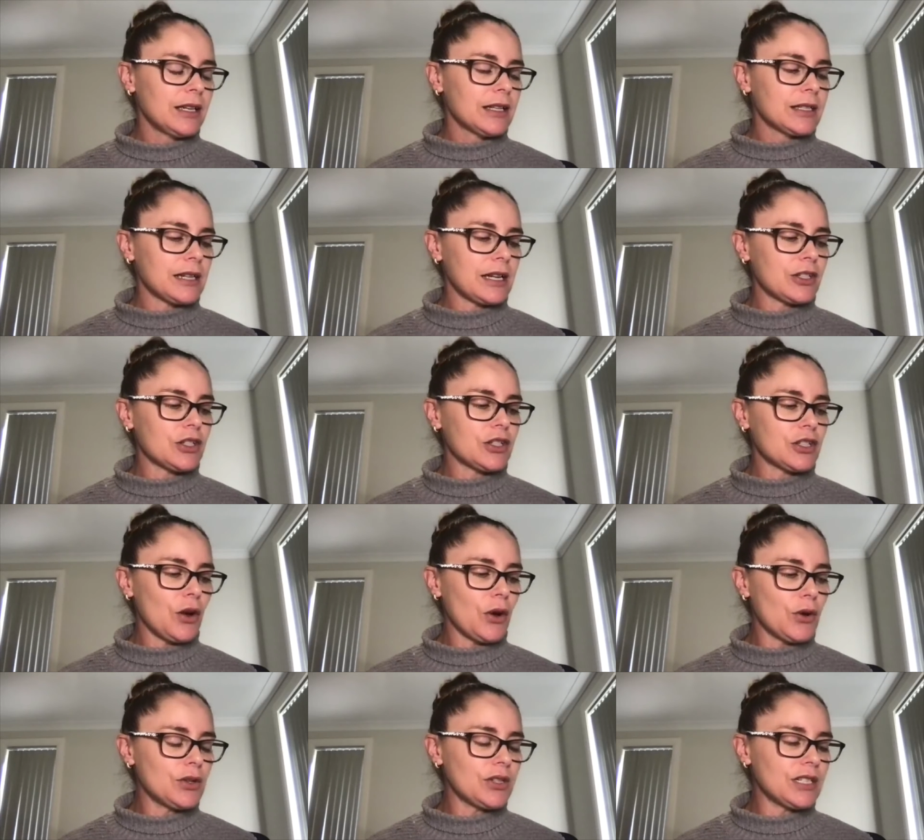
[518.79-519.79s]
such as
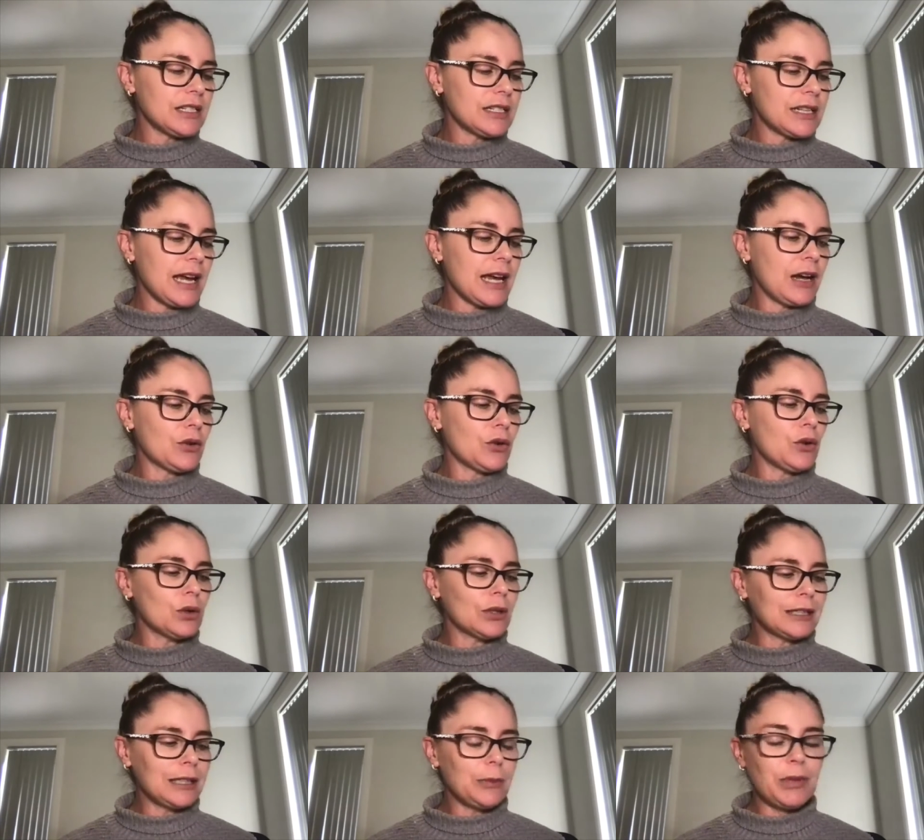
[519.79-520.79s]
hosing down
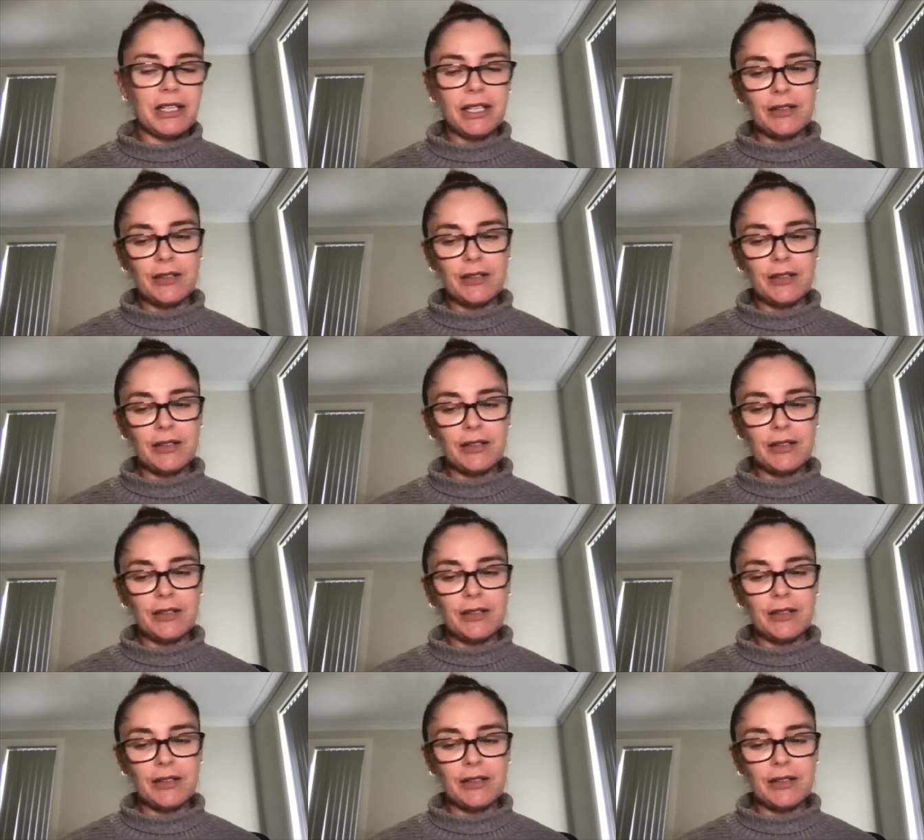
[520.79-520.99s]
or clipping